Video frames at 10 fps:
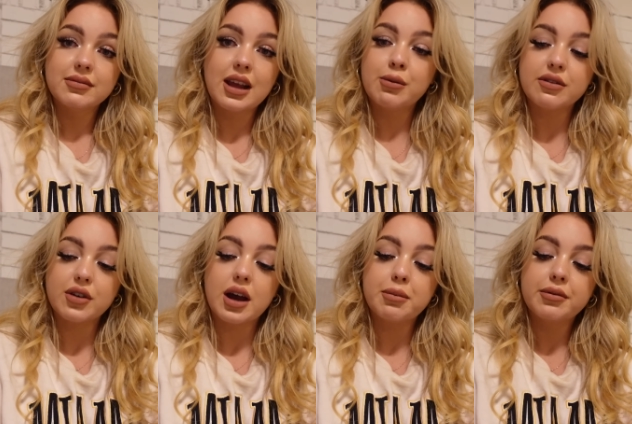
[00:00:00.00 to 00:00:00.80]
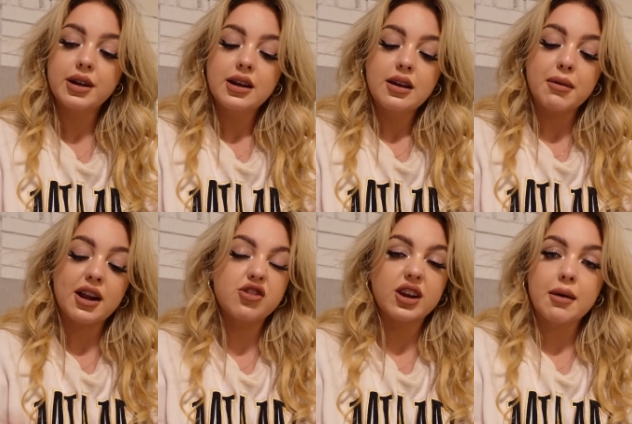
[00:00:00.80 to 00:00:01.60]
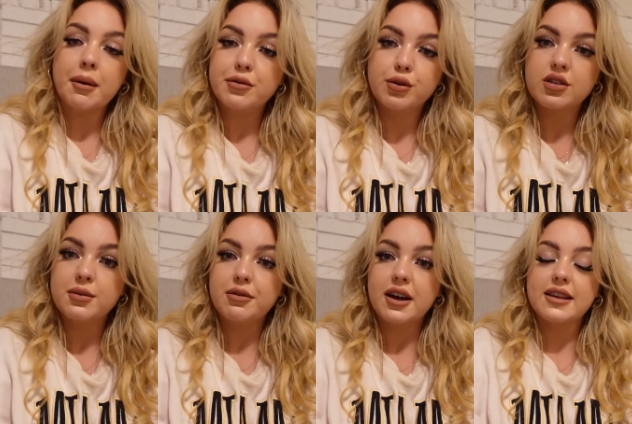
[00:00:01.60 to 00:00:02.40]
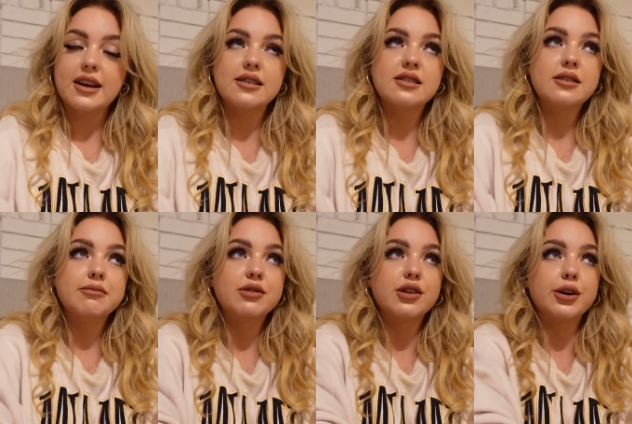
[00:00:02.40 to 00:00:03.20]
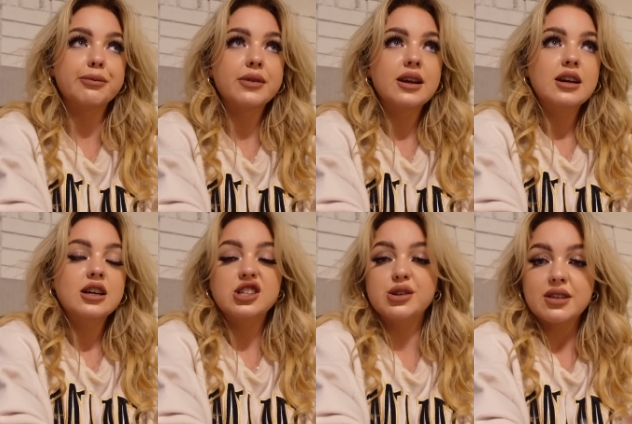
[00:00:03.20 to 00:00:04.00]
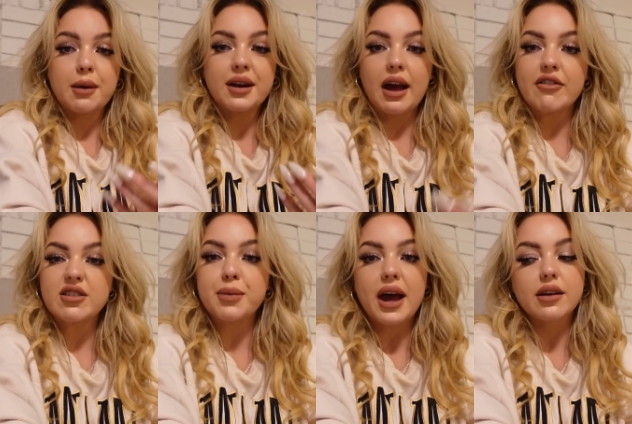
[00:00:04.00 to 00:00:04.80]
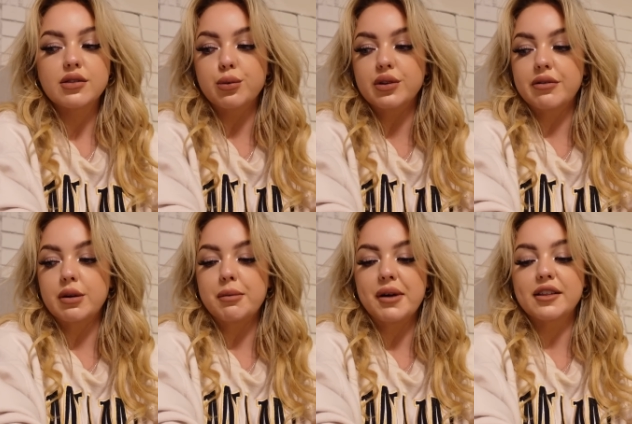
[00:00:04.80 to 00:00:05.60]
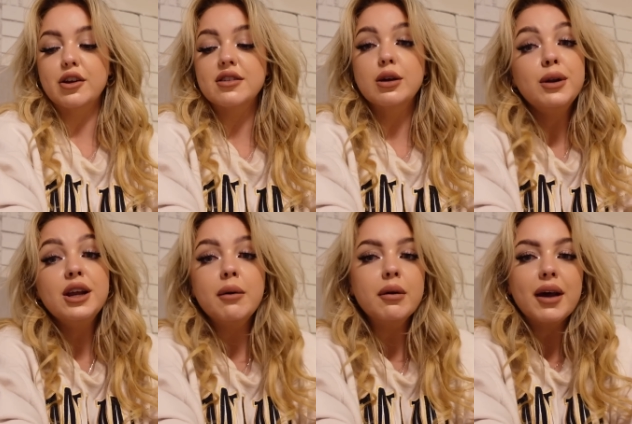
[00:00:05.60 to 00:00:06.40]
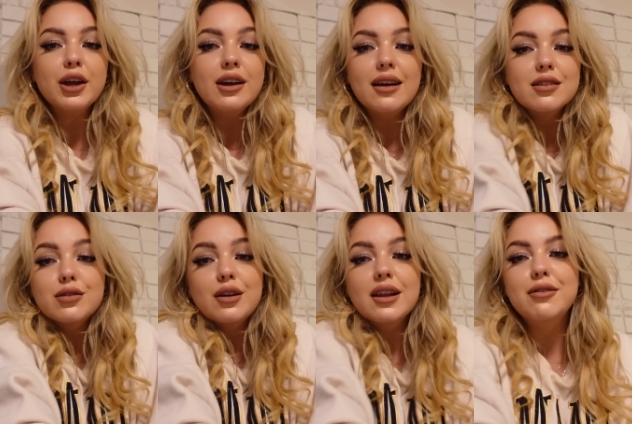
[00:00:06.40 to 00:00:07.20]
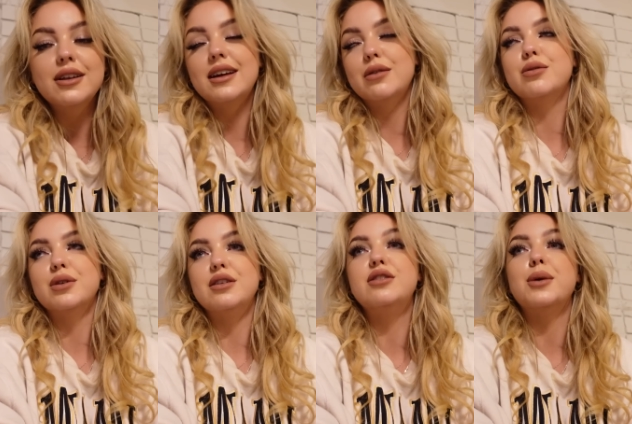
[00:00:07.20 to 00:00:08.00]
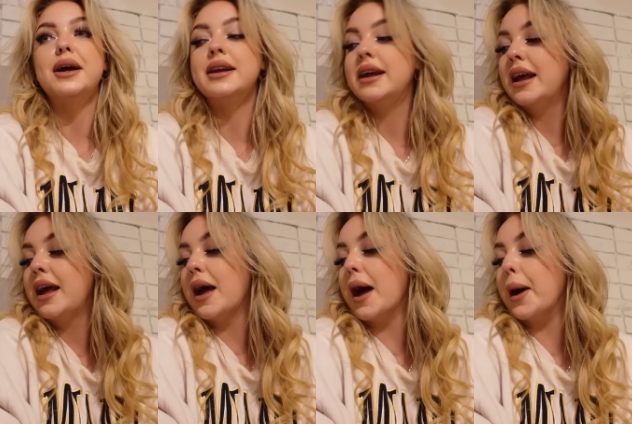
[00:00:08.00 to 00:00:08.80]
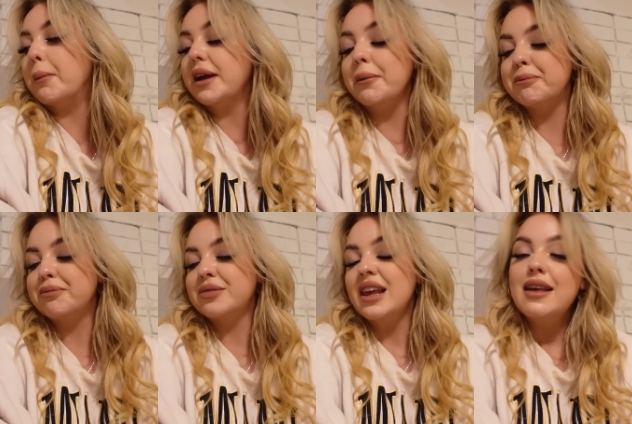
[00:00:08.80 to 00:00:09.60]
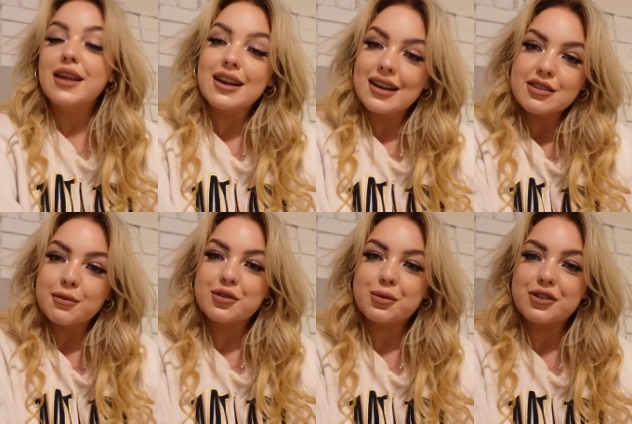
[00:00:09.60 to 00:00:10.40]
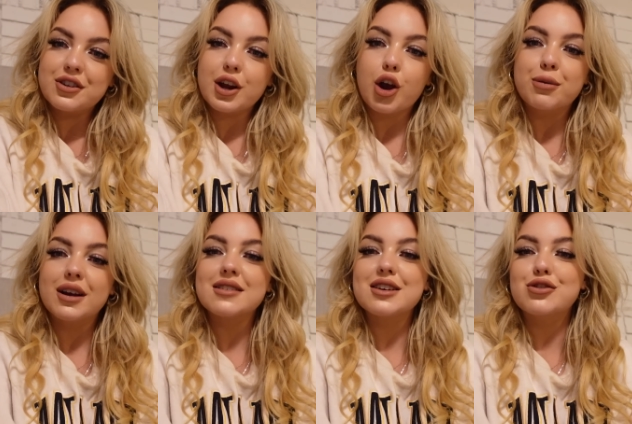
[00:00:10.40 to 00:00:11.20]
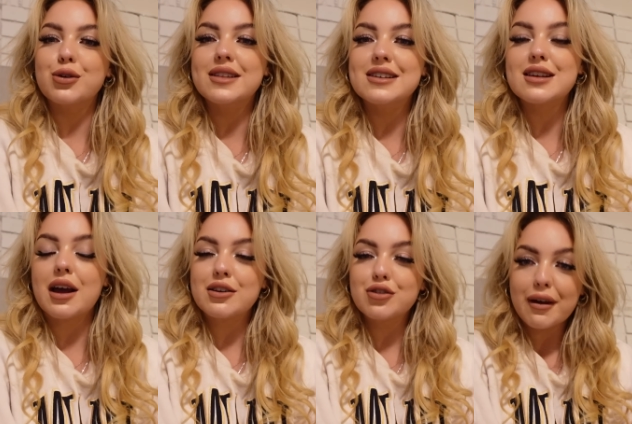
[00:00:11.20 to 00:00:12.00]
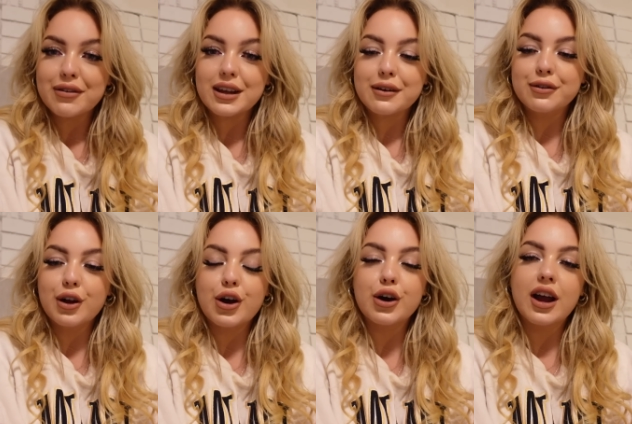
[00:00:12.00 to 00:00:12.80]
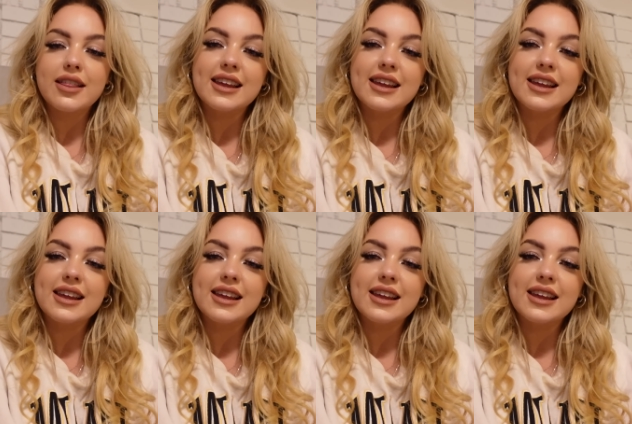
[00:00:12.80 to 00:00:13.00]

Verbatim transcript: It was a vibe. Manager came up and talked to me right at the end, so she was happy to have us back, so we'll definitely be back. The girls like, when are you coming back? You guys are so lovely. It was really sweet. Um, but yeah, Thank you guys so much for watching. I hope you guys enjoyed this traveling vlog.